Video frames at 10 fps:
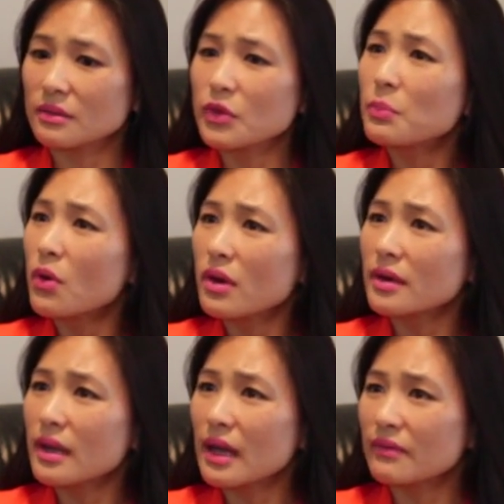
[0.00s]

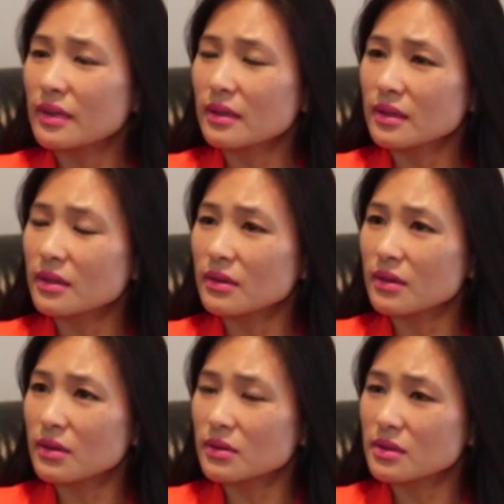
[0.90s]
report having,
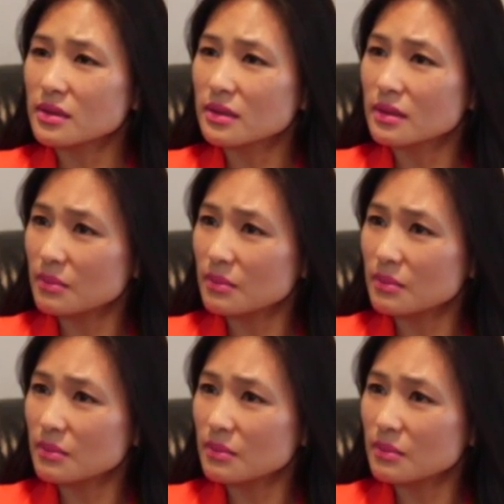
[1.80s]
those